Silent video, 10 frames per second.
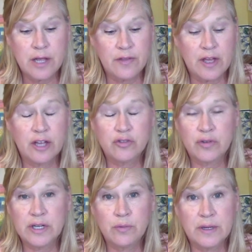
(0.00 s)
the
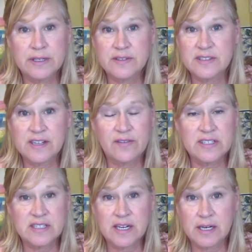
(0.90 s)
country was
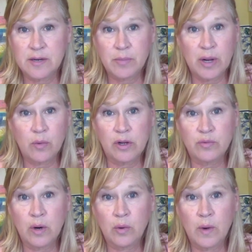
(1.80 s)
devastated by World
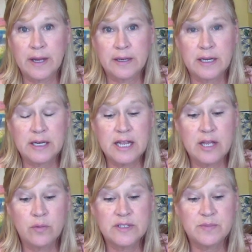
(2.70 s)
War I, and
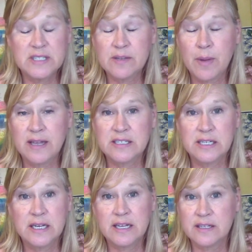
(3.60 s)
he was busy
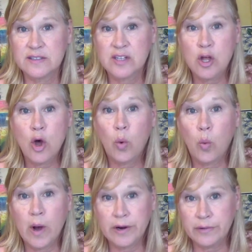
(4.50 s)
painting his
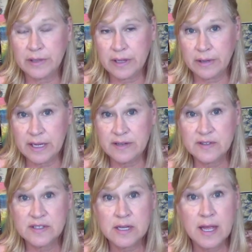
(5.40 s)
water lilies